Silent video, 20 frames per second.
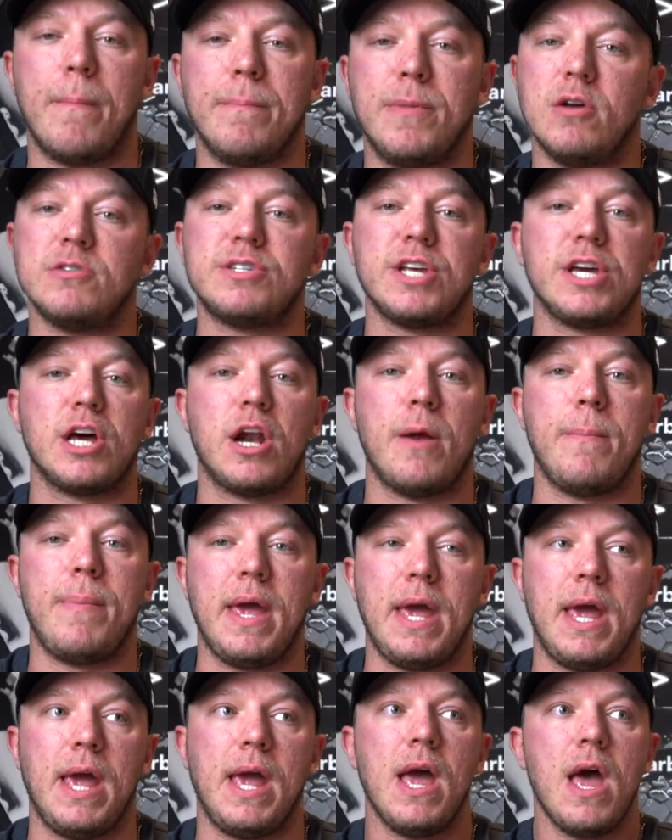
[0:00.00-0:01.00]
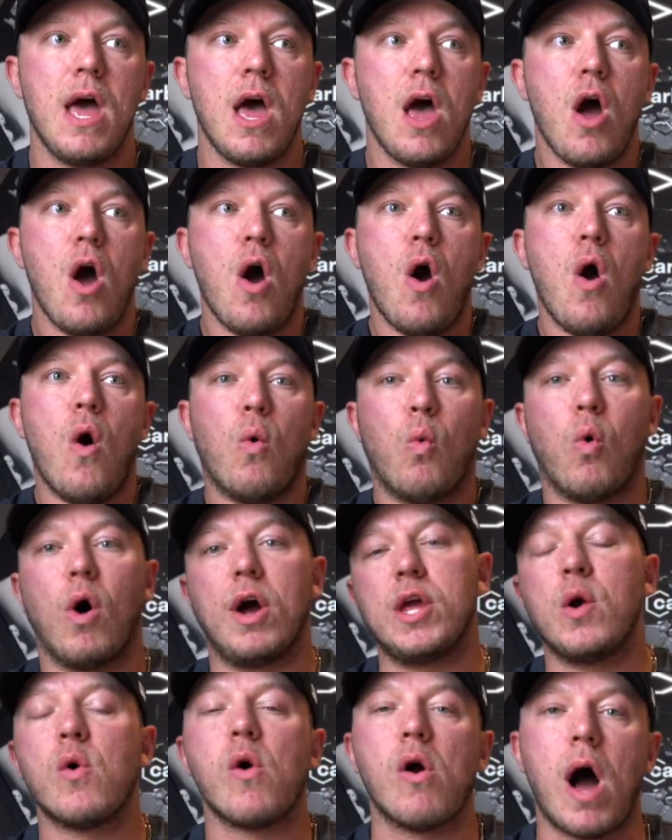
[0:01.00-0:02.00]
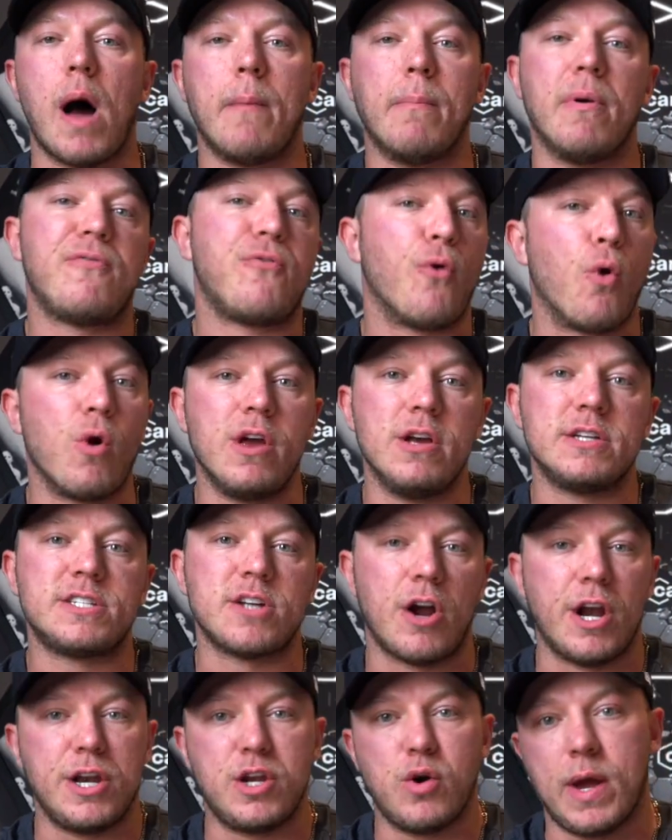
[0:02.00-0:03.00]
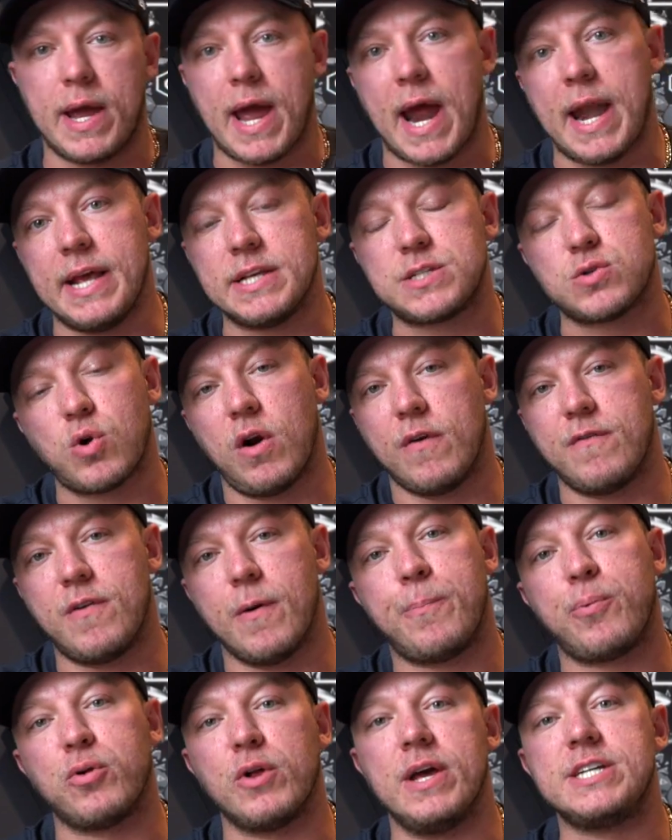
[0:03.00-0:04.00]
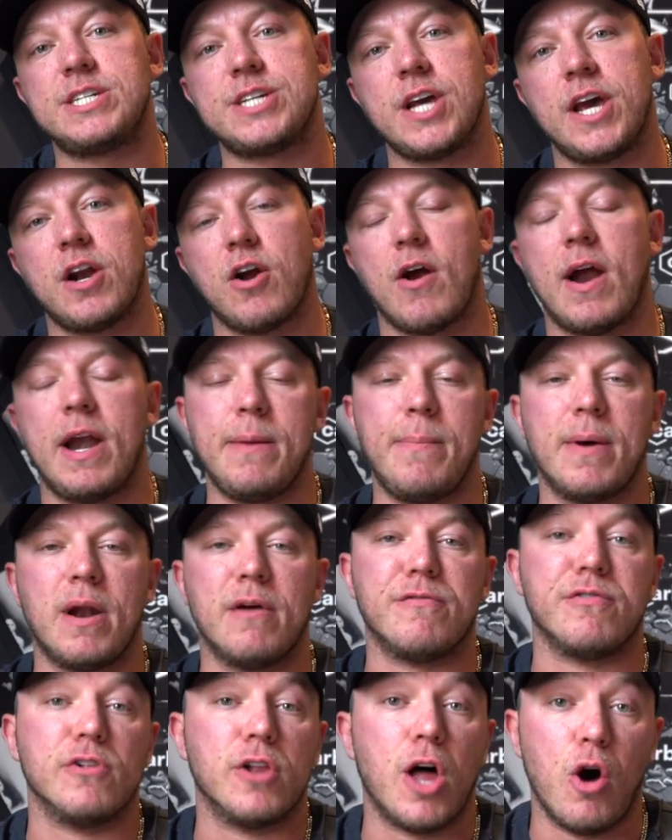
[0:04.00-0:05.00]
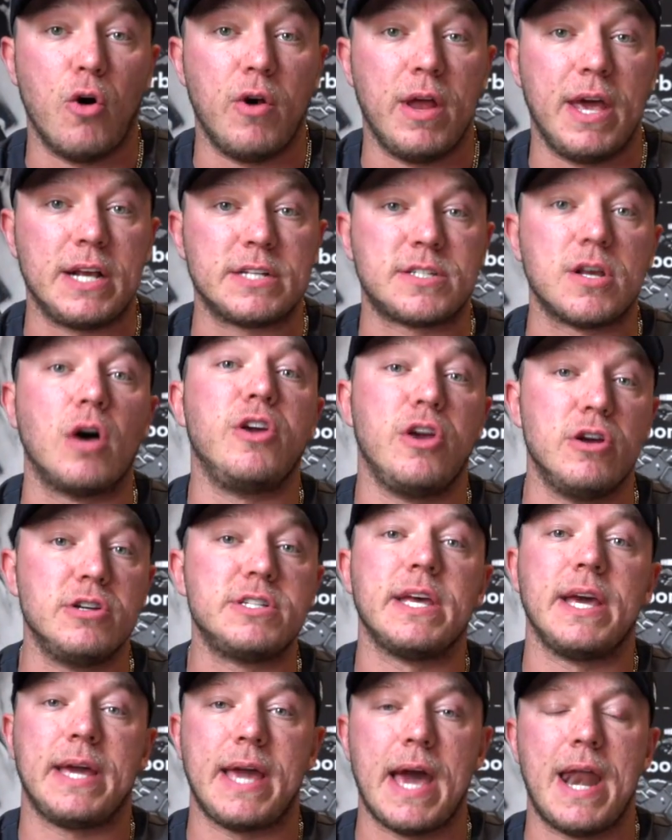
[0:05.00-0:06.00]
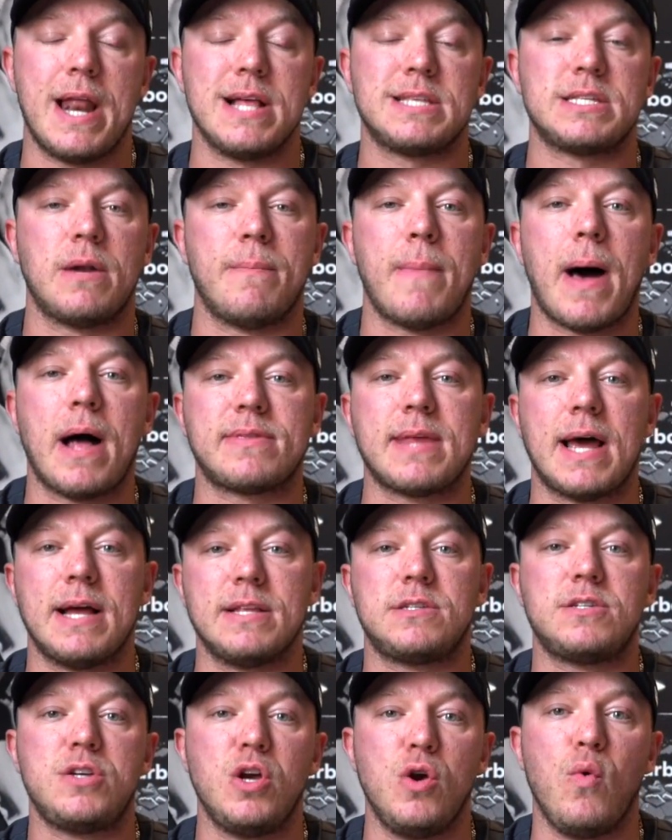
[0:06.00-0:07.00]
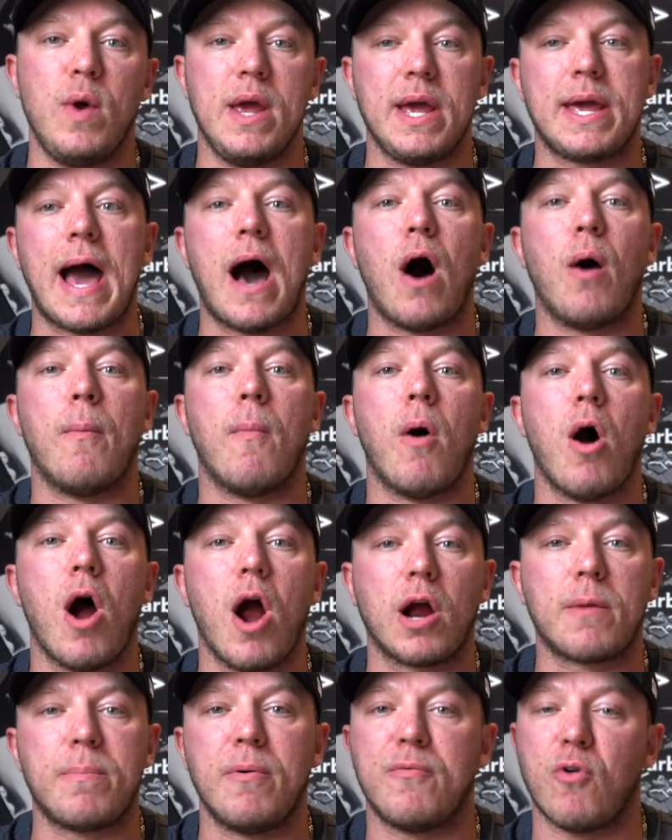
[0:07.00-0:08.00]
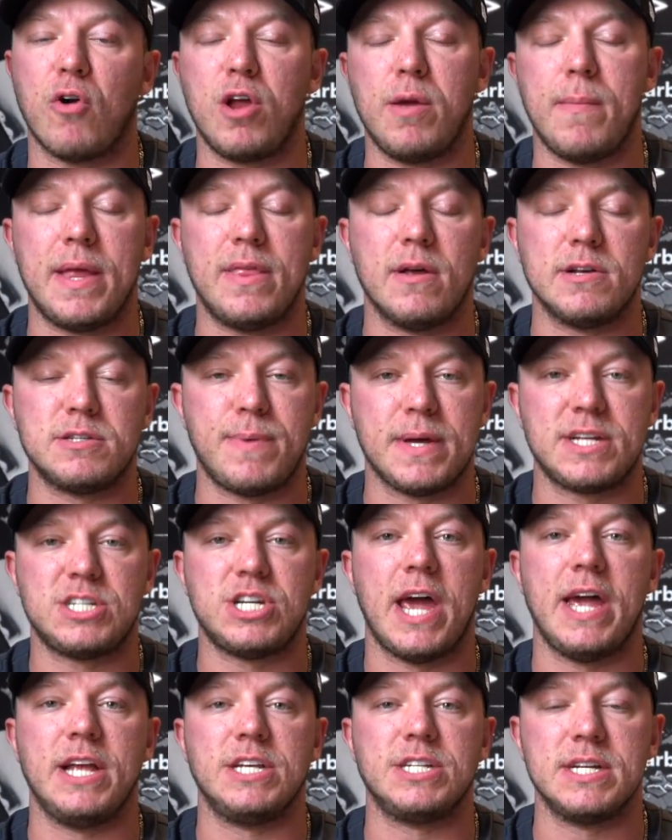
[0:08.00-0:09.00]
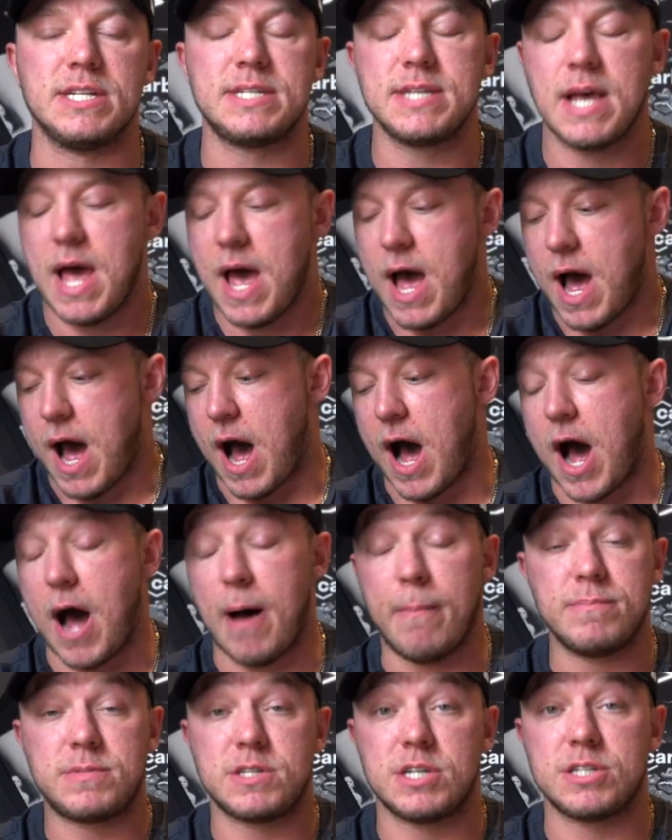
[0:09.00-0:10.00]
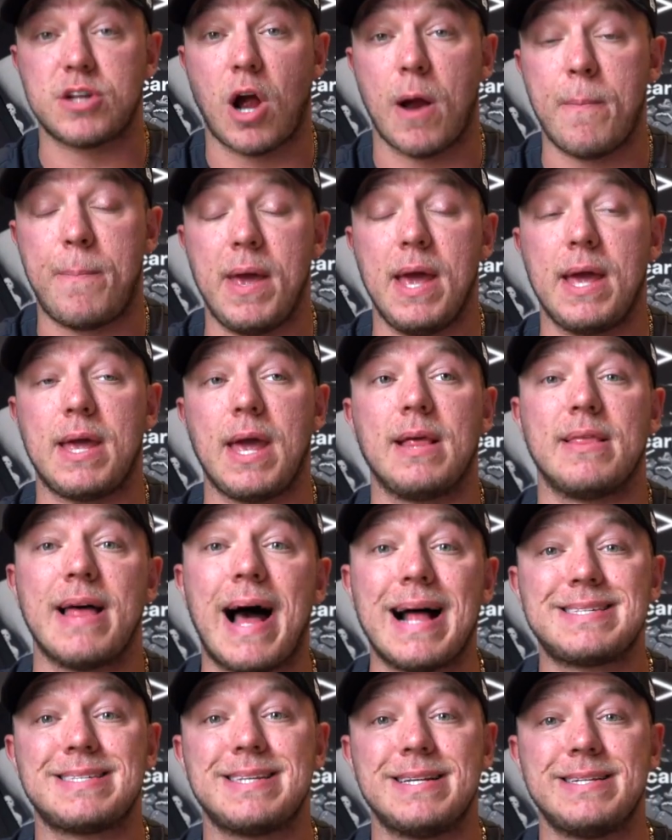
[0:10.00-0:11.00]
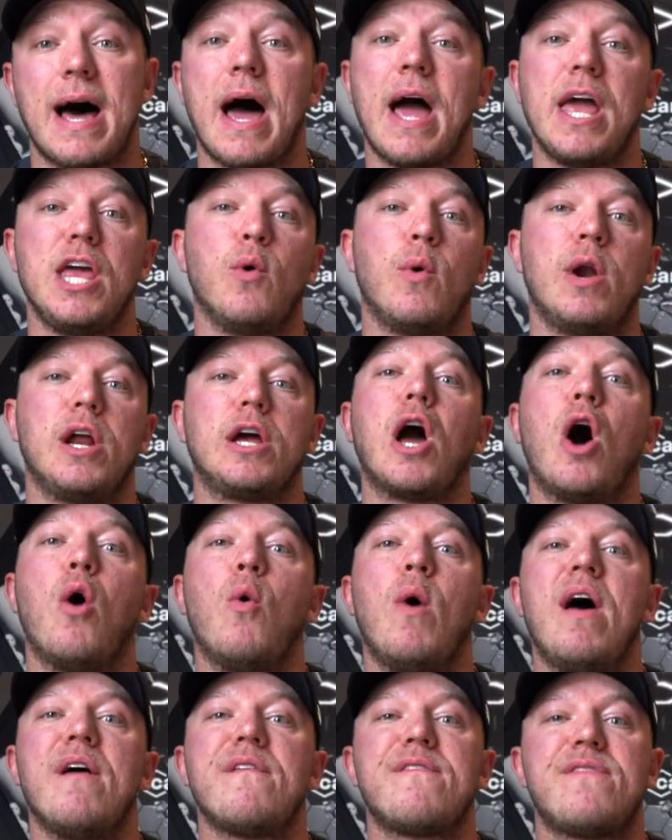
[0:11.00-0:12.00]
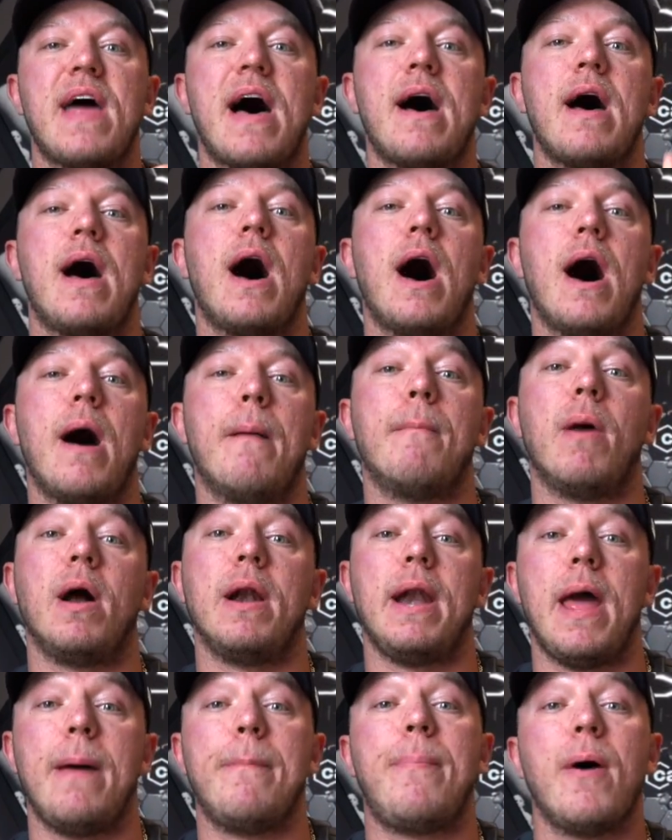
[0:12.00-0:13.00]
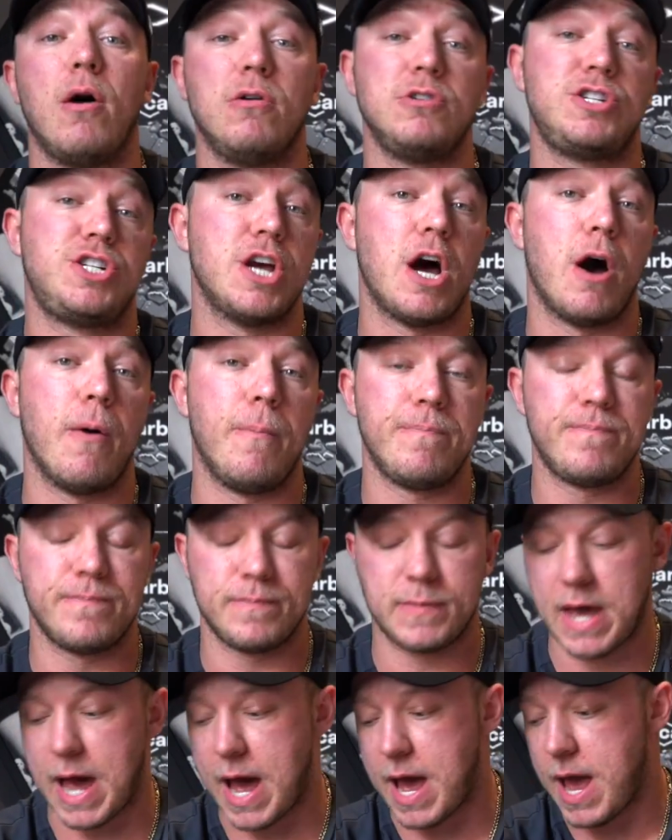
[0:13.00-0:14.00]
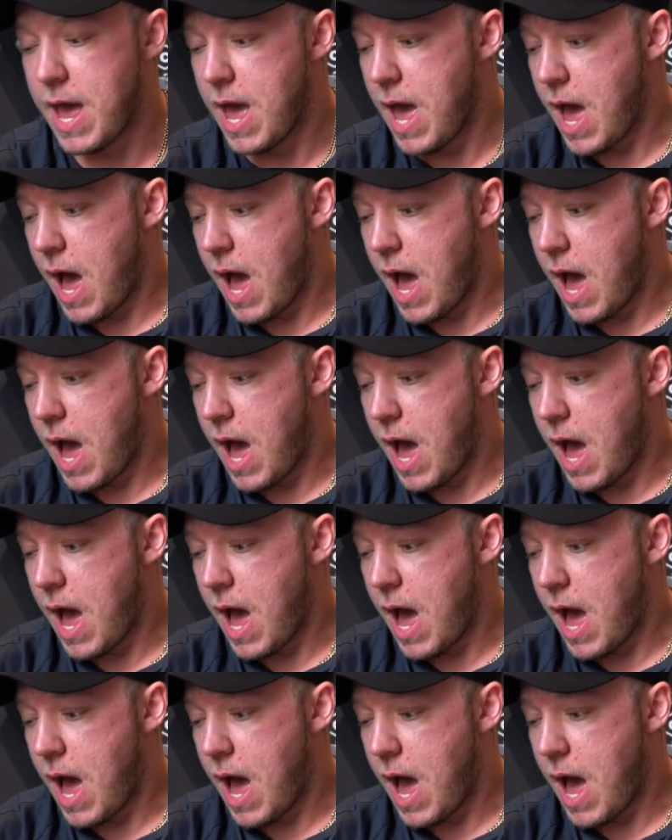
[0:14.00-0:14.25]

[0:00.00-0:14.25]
usually going to be what you were on before you started doing any sort of depletion or any bit of loading. So usually, again, it's about that 2 week out mark before you made those big changes to start peaking. That's the diet you want to go with that Monday post show. Okay.